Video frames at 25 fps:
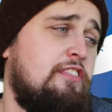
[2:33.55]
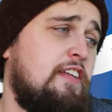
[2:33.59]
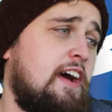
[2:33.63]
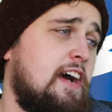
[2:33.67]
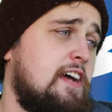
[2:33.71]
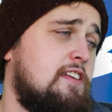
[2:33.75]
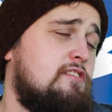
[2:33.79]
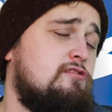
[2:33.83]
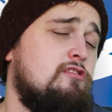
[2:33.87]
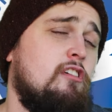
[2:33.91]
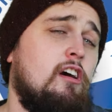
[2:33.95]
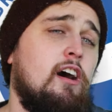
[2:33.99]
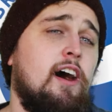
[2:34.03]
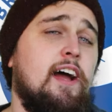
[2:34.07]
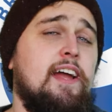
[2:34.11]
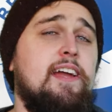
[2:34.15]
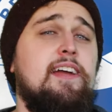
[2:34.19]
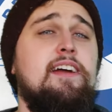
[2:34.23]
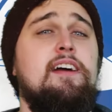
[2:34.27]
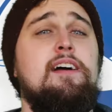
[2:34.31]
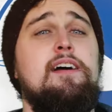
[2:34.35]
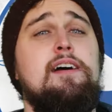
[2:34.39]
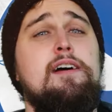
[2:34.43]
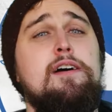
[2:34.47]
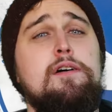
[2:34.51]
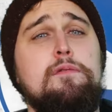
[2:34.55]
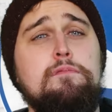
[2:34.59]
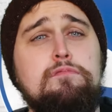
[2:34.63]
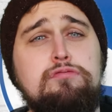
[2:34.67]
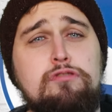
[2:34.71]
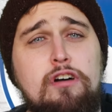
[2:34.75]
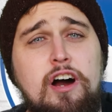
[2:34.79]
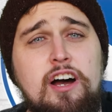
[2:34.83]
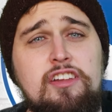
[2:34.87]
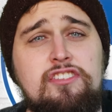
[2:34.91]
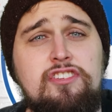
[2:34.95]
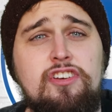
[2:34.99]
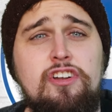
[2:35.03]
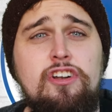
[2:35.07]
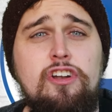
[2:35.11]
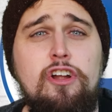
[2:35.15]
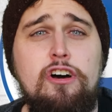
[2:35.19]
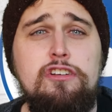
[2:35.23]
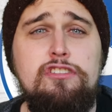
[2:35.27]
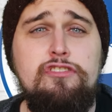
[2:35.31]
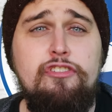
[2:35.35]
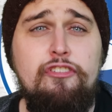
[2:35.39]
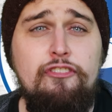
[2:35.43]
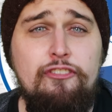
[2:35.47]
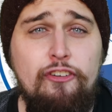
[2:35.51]
That is right, Brighton
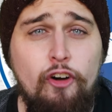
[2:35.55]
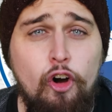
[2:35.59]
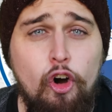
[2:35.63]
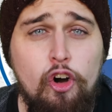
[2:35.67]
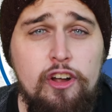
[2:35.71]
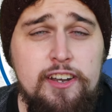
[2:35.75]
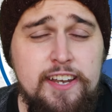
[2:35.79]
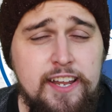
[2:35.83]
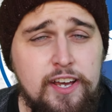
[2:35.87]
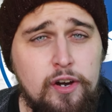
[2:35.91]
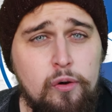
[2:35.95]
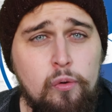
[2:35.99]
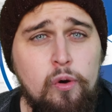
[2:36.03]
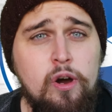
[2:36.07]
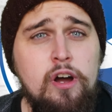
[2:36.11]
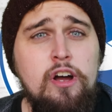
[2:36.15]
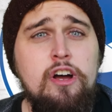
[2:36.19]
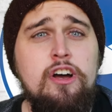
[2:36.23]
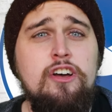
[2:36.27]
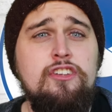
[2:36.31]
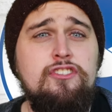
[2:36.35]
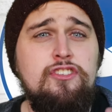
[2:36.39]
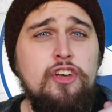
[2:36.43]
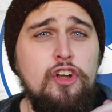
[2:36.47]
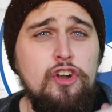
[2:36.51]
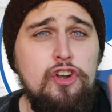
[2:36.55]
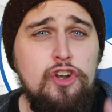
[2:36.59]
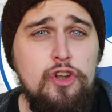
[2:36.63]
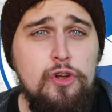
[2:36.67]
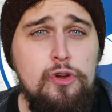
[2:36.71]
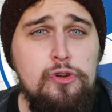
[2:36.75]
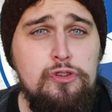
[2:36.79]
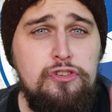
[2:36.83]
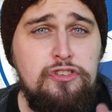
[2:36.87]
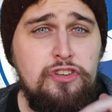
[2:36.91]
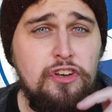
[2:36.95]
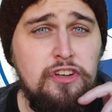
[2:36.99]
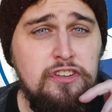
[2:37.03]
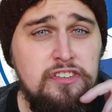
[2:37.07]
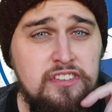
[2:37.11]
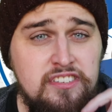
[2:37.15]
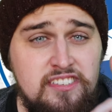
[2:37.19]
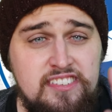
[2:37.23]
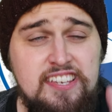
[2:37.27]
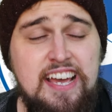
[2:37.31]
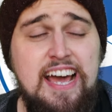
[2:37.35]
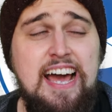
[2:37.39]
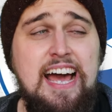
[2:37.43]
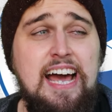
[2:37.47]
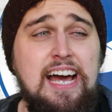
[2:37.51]
lost 4-0 to Luton
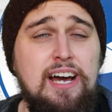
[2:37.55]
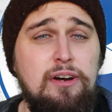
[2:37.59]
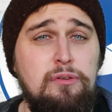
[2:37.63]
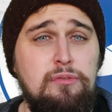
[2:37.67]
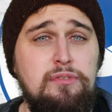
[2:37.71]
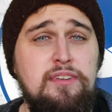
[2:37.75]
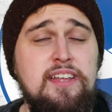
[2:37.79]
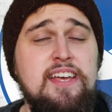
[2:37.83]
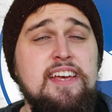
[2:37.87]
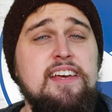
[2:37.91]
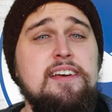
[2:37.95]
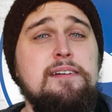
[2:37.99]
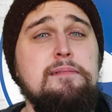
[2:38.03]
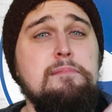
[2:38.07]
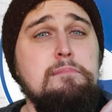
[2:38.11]
Town